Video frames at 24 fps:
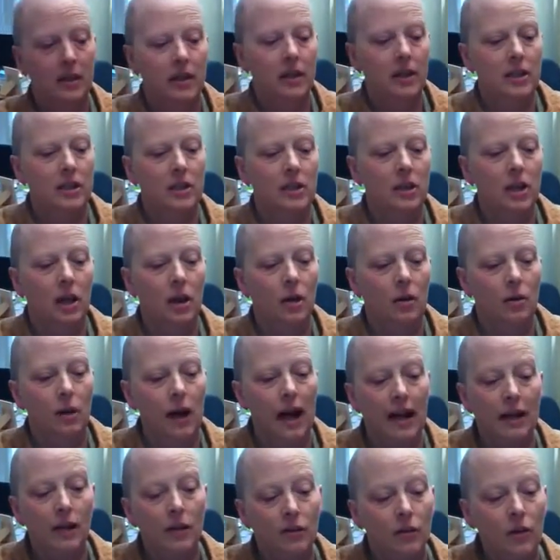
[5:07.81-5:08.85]
So
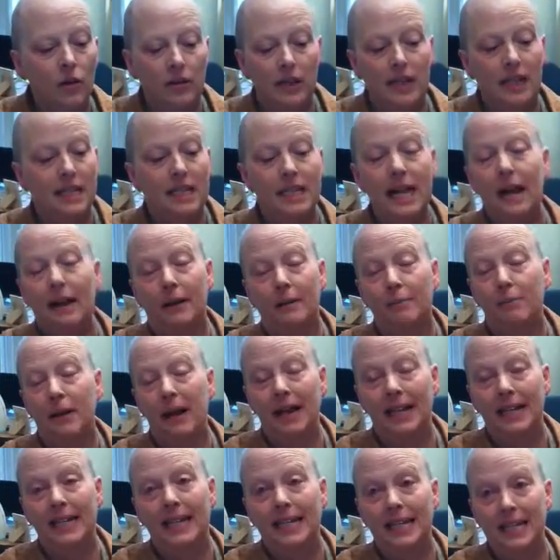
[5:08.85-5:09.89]
I don't know the exact
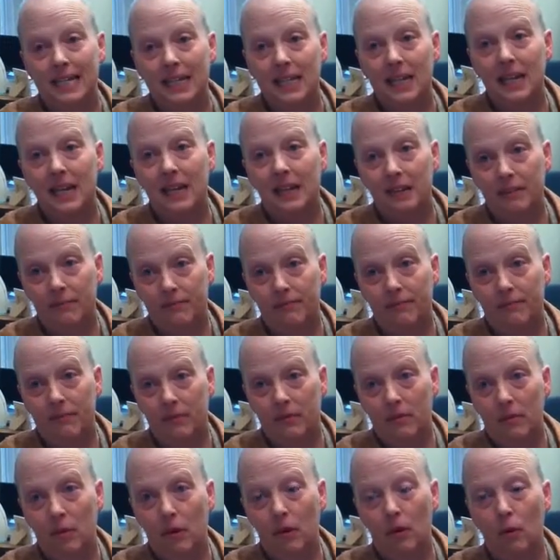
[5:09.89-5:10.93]
binding site
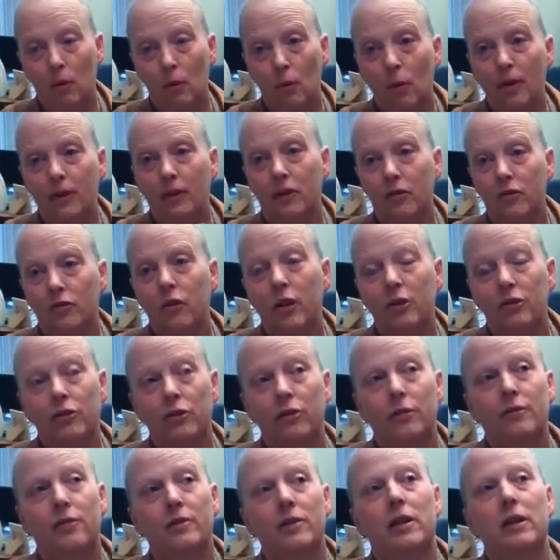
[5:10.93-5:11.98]
or what the
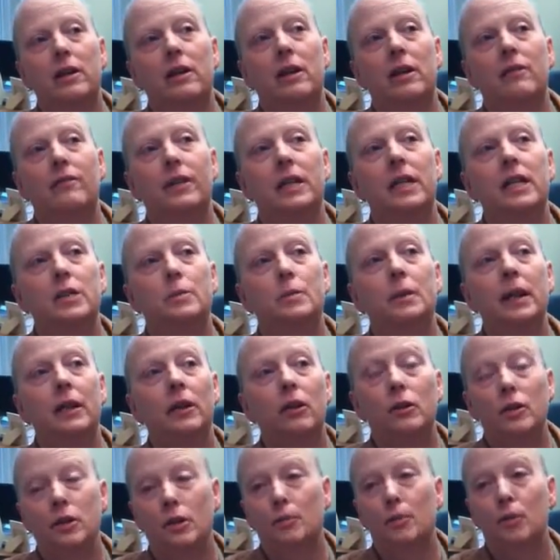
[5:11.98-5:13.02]
structure of it is, but I know
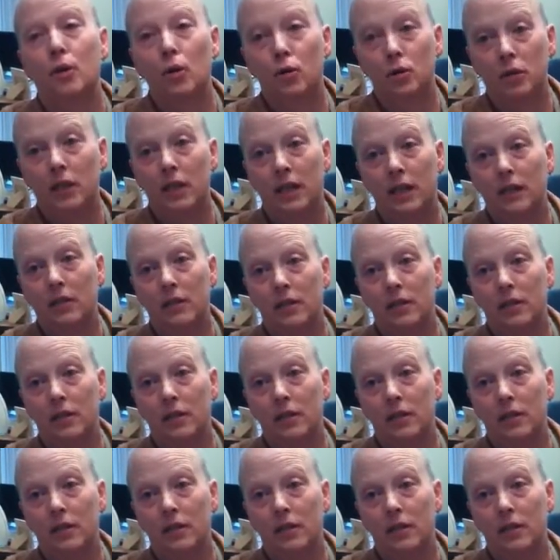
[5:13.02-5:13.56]
it's a protein.